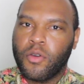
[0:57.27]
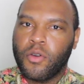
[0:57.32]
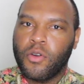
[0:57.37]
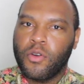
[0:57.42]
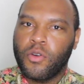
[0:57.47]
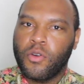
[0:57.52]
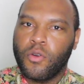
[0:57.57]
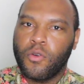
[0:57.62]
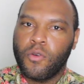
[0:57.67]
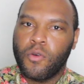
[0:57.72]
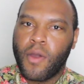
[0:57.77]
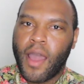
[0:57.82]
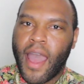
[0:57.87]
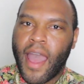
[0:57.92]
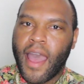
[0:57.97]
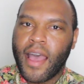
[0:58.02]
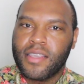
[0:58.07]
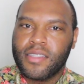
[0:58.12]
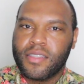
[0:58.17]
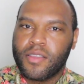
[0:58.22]
who
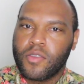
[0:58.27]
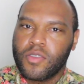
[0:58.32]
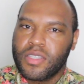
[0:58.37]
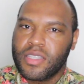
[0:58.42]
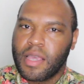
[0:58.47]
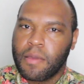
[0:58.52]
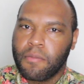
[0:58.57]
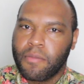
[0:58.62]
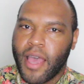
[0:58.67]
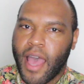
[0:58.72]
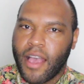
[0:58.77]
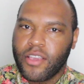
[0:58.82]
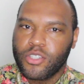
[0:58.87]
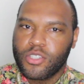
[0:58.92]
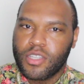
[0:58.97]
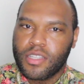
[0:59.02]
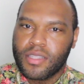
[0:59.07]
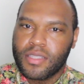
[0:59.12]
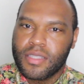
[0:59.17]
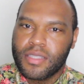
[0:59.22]
has those same
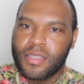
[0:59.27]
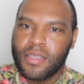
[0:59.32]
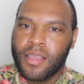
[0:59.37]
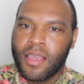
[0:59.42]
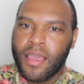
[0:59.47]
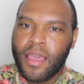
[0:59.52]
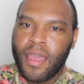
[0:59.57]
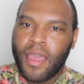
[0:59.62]
passions.